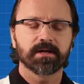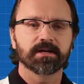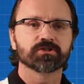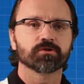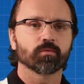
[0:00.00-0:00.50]

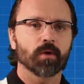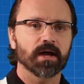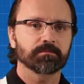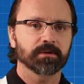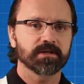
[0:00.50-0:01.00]
is the
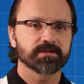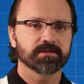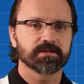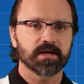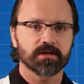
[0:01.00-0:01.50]
right place
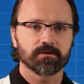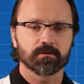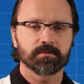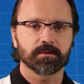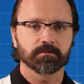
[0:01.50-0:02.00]
to take
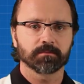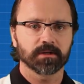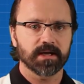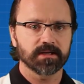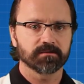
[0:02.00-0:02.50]
your HIPAA
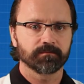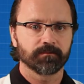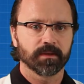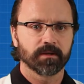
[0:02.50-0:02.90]
complaint.